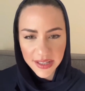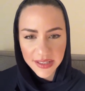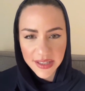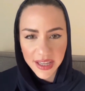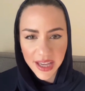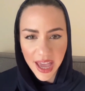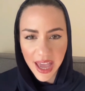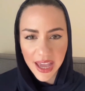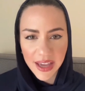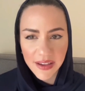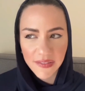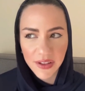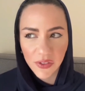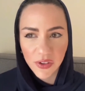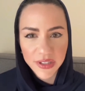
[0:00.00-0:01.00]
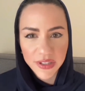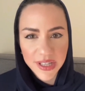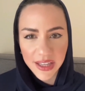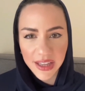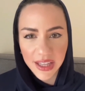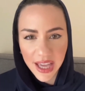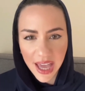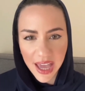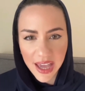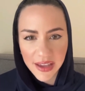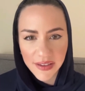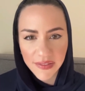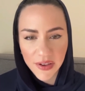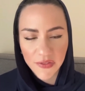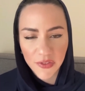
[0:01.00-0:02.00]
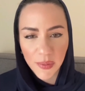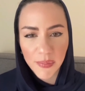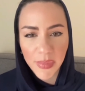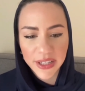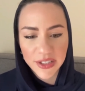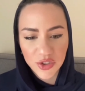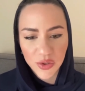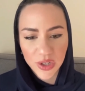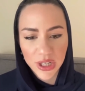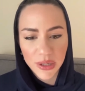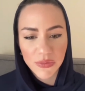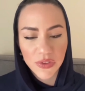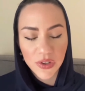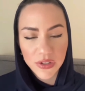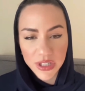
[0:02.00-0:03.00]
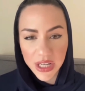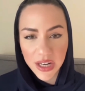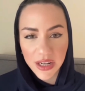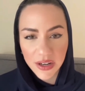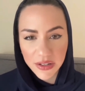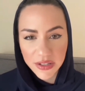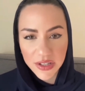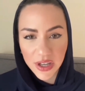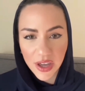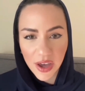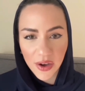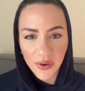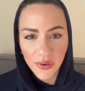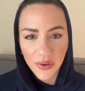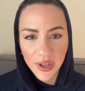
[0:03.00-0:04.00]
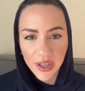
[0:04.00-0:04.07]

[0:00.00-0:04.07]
the cave. It looks like the cave from my dream 13 years ago,